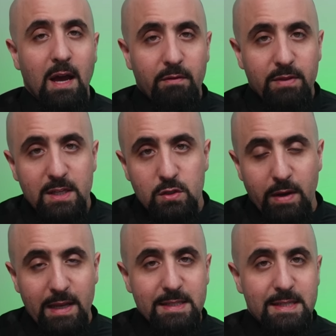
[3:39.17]
of the
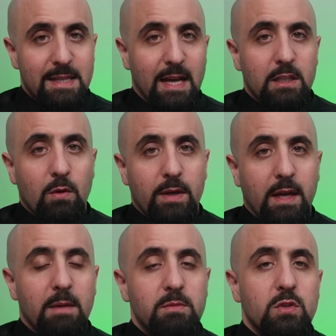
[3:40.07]
Israeli society when
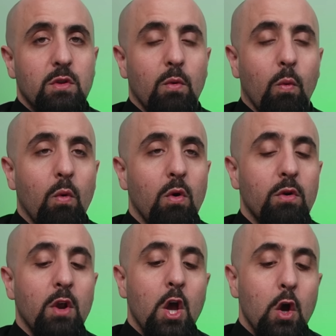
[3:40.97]
it comes to the
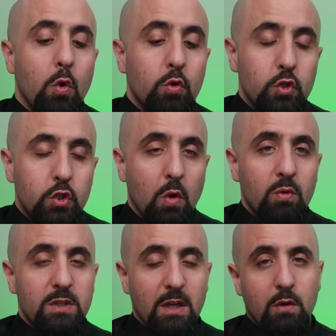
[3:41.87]
war, who
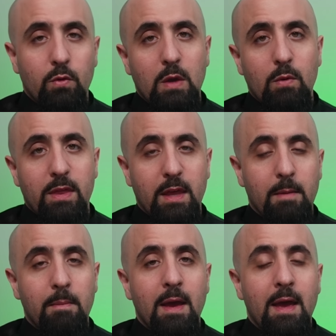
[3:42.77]
don't agree with
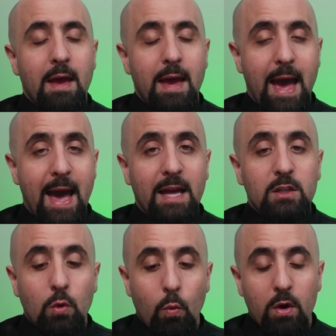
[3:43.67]
him
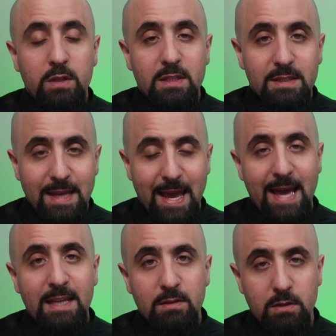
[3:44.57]
and want to
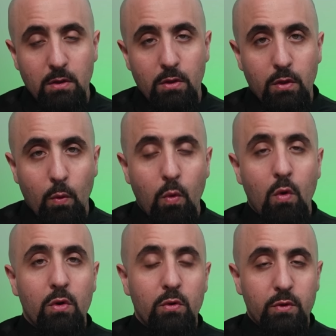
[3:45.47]
end the
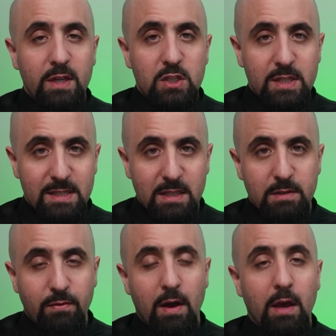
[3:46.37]
war, reach a
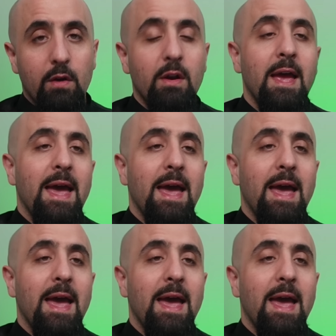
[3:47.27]
ceasefire,